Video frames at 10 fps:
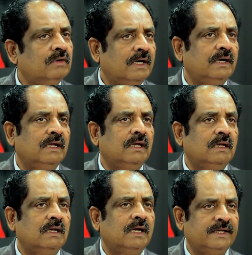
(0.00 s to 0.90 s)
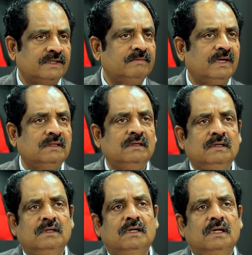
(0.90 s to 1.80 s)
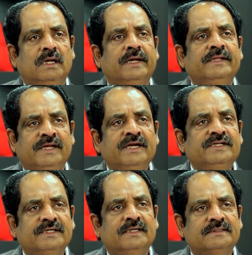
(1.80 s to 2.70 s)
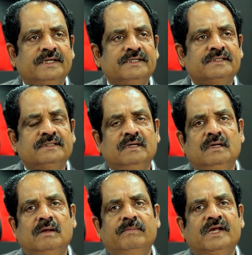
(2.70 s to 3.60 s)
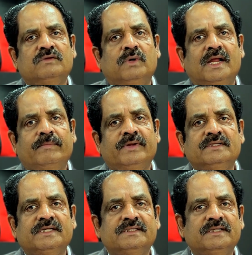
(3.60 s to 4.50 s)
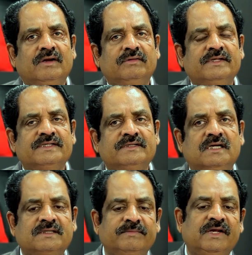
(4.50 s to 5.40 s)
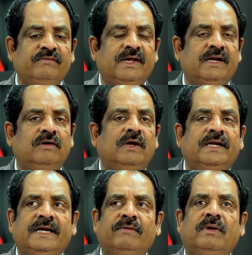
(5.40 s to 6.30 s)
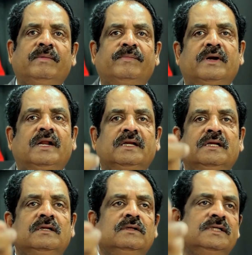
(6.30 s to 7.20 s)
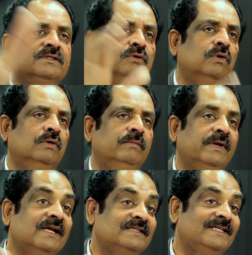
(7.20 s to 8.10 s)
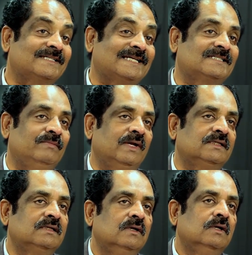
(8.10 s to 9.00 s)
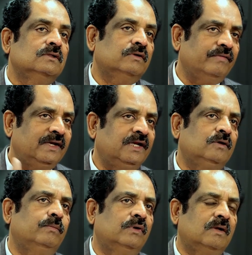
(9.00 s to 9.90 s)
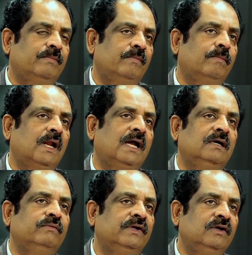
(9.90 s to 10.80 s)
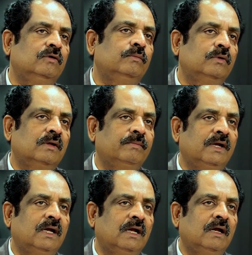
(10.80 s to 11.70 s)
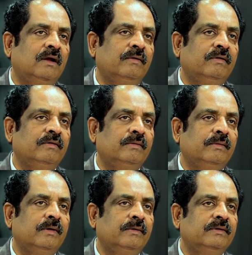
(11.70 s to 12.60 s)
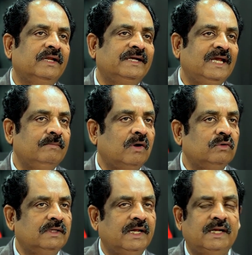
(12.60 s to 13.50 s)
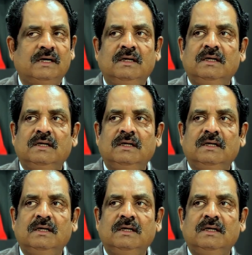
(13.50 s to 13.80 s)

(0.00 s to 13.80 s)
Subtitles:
and Hyderabad in the initial stages. Because what happens is, this is not something where, I develop a product and then I just go, because it is customized. So we need to put up a plant, we need to put up the team out there